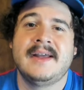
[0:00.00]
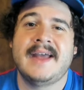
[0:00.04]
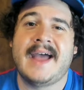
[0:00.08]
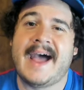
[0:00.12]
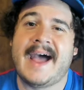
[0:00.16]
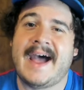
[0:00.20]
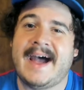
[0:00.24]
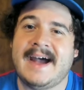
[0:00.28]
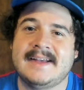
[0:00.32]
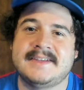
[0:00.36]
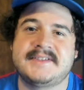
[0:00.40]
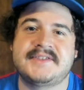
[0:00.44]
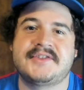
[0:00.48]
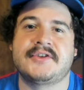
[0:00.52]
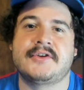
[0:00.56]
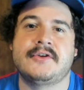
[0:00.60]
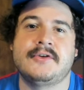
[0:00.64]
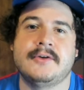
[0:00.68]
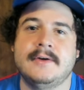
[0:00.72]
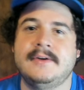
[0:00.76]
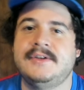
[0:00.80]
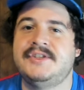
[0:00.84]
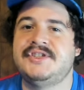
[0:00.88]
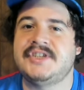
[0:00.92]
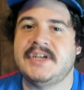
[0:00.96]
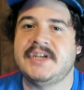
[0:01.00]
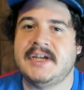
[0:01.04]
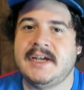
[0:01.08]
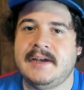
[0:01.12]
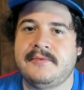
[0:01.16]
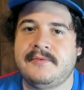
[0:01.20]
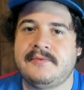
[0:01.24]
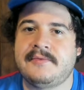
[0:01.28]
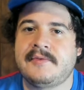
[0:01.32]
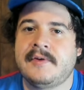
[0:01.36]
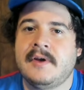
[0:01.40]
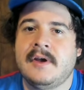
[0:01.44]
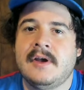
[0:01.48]
as the crew
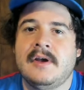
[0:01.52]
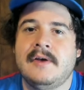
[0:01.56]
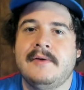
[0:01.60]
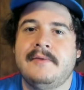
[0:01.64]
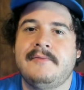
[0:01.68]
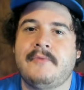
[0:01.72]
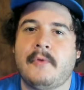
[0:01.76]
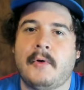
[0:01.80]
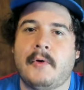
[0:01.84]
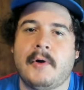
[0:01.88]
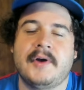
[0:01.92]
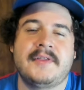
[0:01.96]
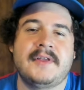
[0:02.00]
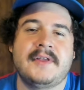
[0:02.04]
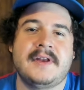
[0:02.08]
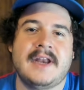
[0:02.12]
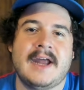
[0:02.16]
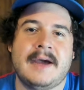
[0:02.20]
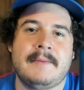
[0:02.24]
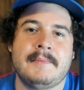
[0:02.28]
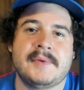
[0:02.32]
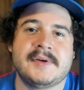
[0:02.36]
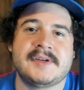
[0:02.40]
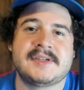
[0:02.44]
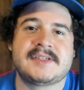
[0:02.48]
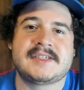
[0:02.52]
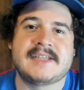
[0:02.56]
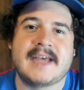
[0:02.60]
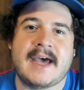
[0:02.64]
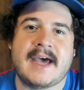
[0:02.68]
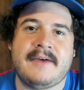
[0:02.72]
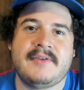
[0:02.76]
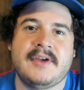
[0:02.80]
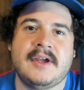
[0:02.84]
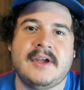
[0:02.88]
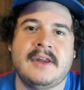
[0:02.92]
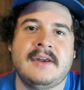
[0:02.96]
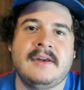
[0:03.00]
chief for the number
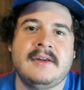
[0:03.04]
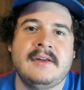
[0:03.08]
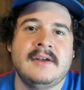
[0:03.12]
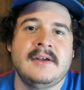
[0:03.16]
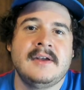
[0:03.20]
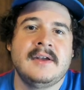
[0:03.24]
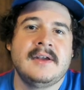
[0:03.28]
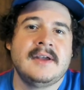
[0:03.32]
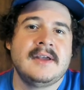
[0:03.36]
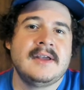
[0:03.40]
7.